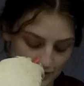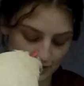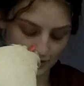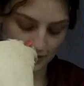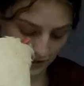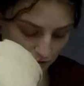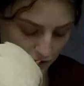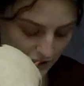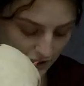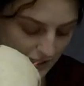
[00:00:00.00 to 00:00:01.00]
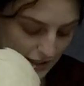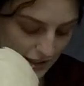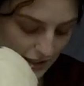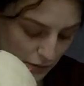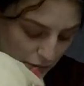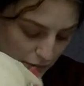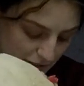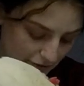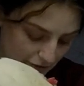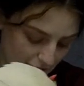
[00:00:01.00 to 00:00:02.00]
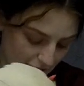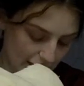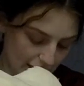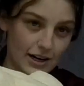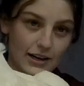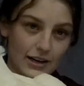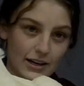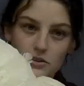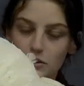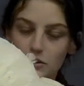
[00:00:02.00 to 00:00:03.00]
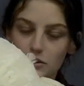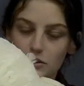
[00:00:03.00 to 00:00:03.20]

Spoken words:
So she lays an egg pretty much every day right now. She'll do it